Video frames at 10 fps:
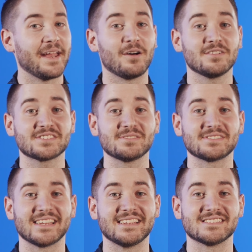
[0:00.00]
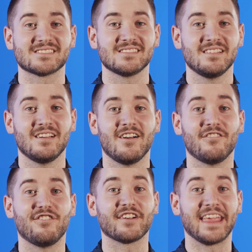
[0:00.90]
It also says,
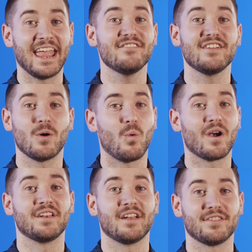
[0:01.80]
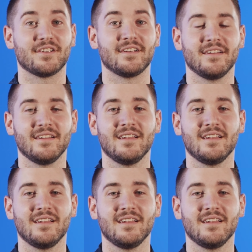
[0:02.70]
forgiving one another.